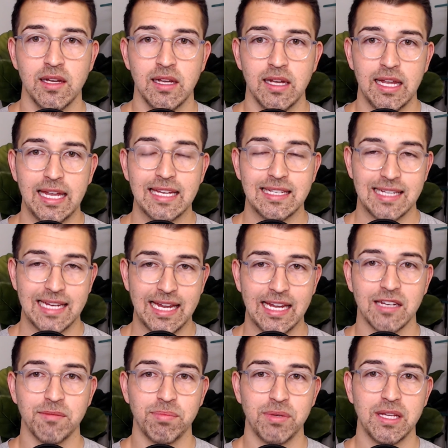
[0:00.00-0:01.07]
It
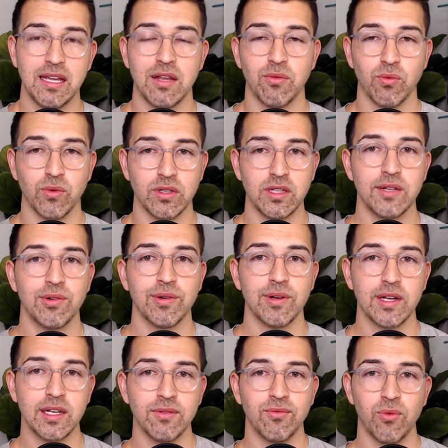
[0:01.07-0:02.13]
can be a really
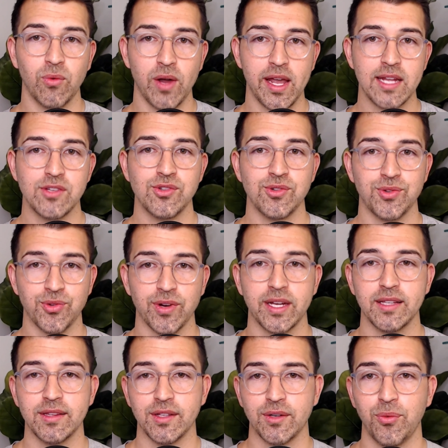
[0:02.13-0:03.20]
creative way to
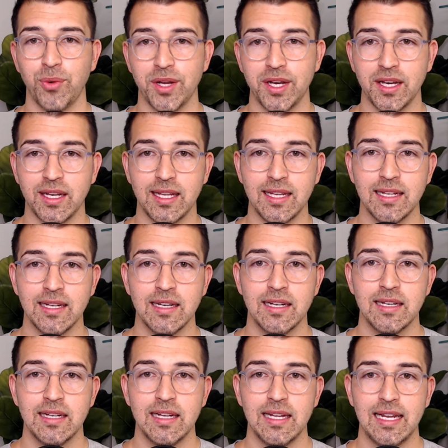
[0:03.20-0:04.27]
create liquidity
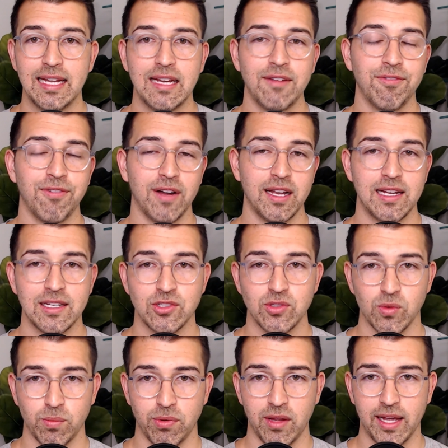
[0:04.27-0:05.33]
in a financial
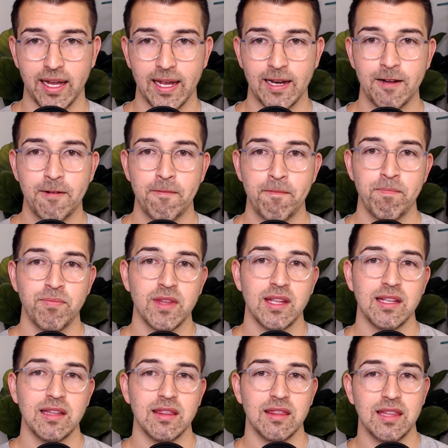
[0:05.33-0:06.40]
plan.
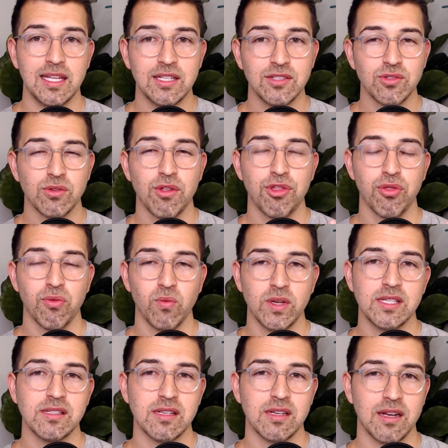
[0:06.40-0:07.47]
These are the 3
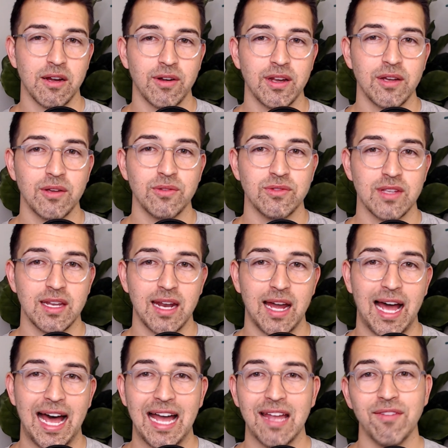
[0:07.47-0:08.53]
scenarios that
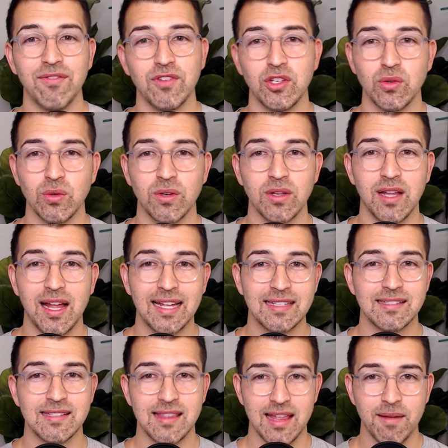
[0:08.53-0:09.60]
I've
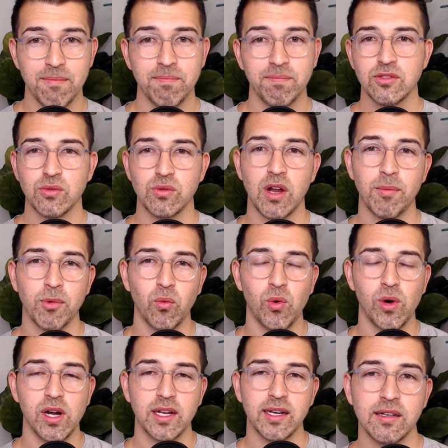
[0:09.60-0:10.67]
utilized them. So number
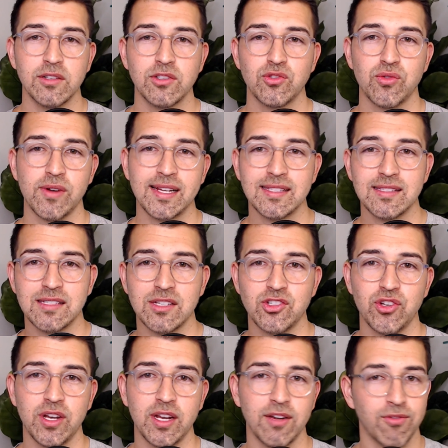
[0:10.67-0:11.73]
1,
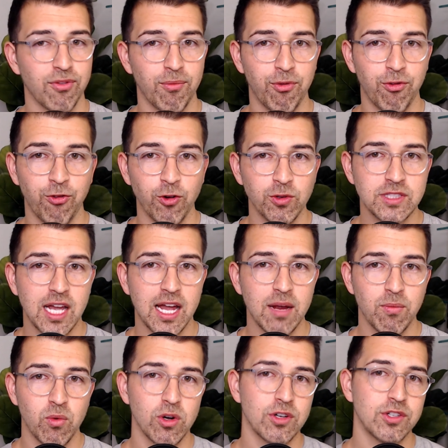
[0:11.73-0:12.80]
transitioning from full-time
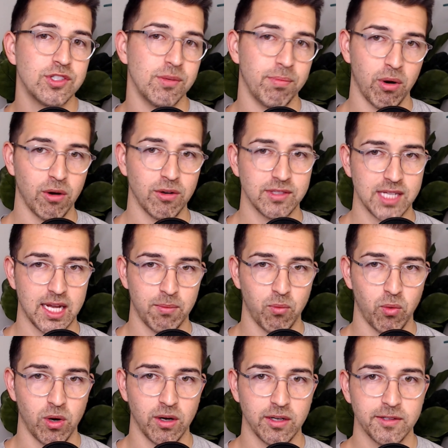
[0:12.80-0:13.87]
work to part-time
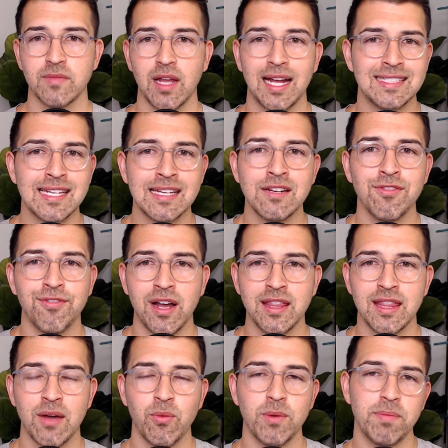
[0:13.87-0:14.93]
work. I tend to find
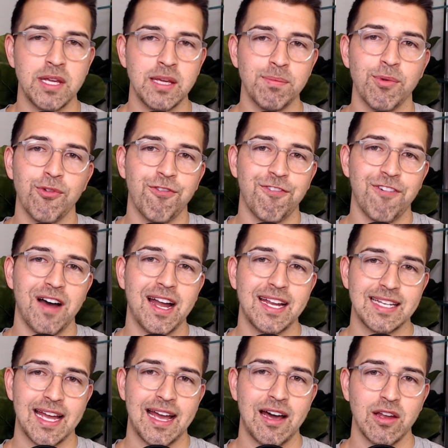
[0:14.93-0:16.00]
that when people find
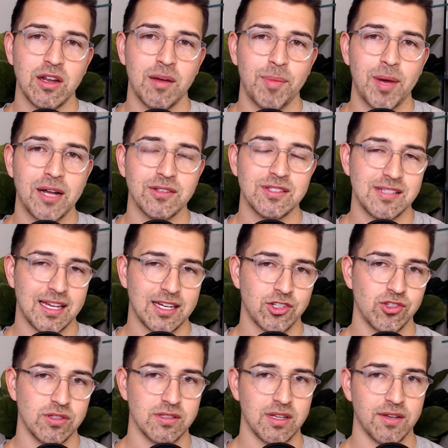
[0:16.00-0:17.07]
out about Section
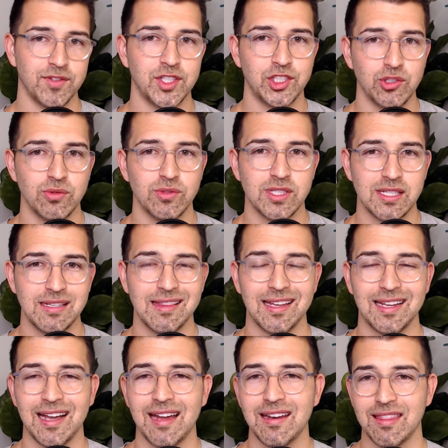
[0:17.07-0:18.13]
72T, they
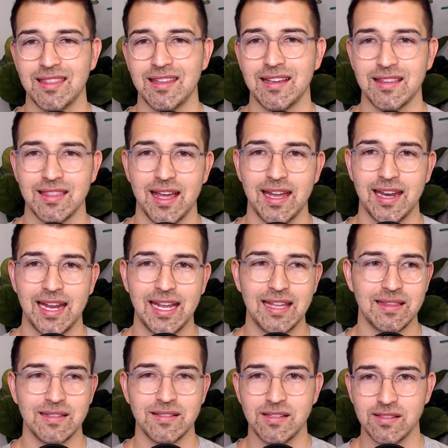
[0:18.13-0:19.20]
kind of think that, hey,
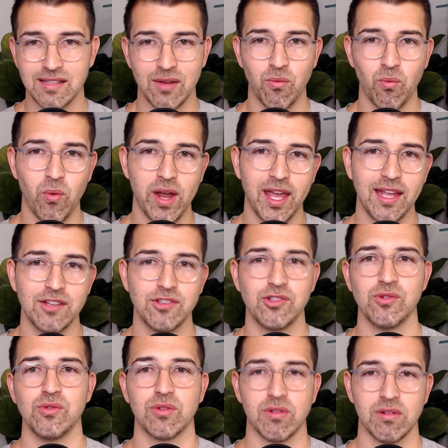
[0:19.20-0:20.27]
this is a way to
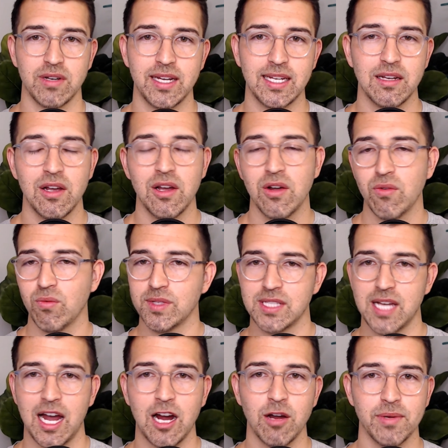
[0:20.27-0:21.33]
create
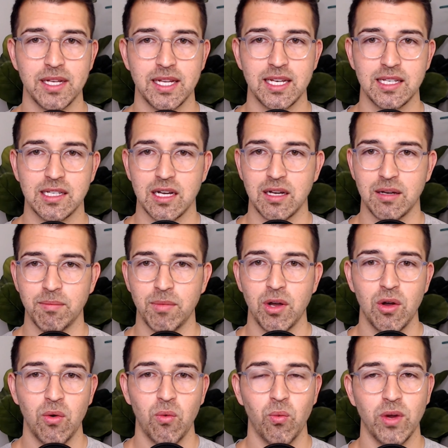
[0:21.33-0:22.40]
retirement income
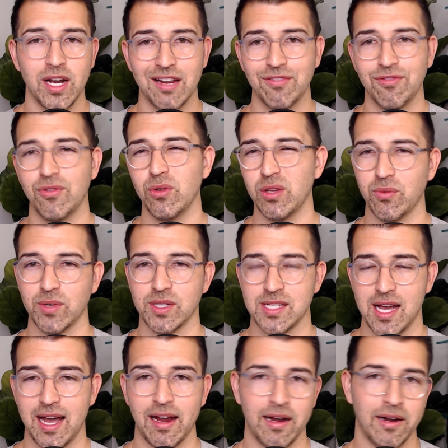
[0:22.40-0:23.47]
when I fully
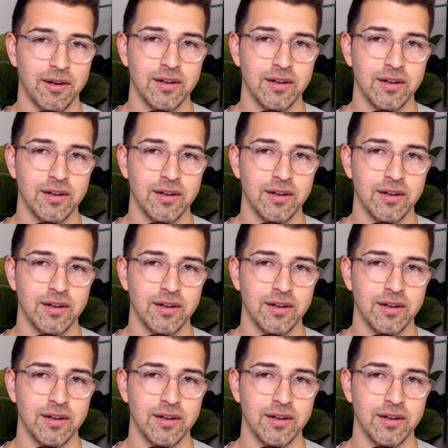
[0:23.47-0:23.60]
retire.